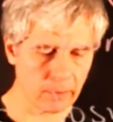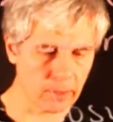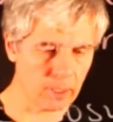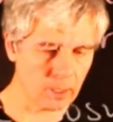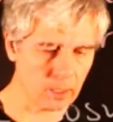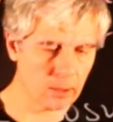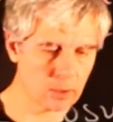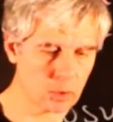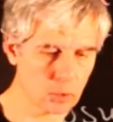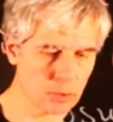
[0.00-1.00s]
the
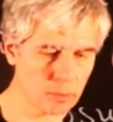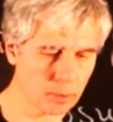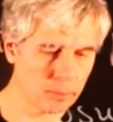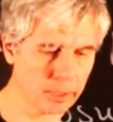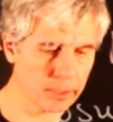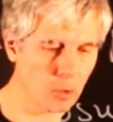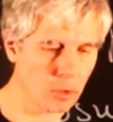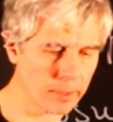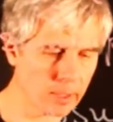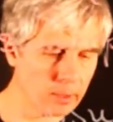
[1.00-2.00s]
irreducible
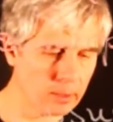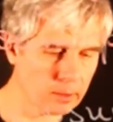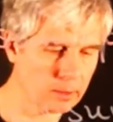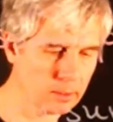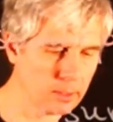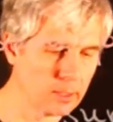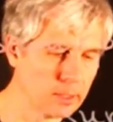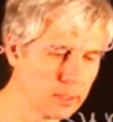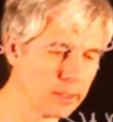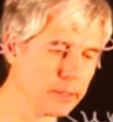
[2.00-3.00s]
polynomial
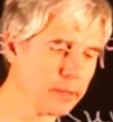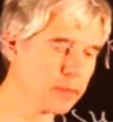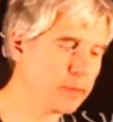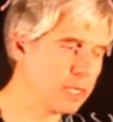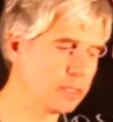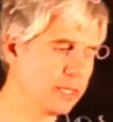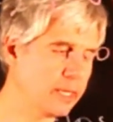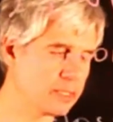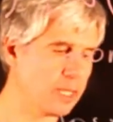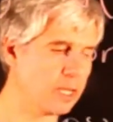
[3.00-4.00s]
that
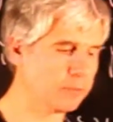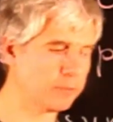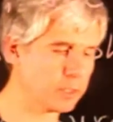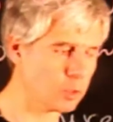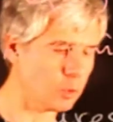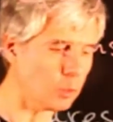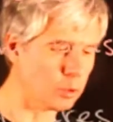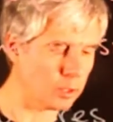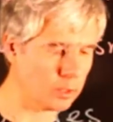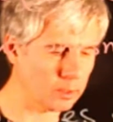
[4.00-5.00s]
has alpha as a
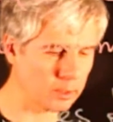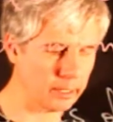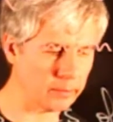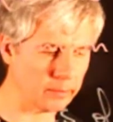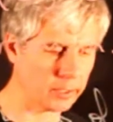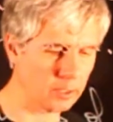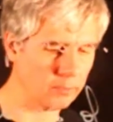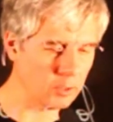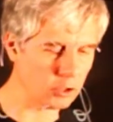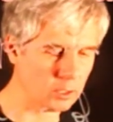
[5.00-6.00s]
root and with
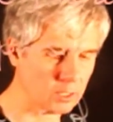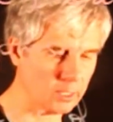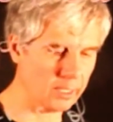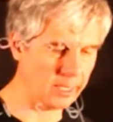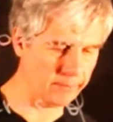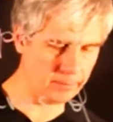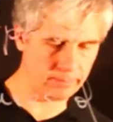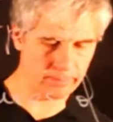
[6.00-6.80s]
coefficients in F.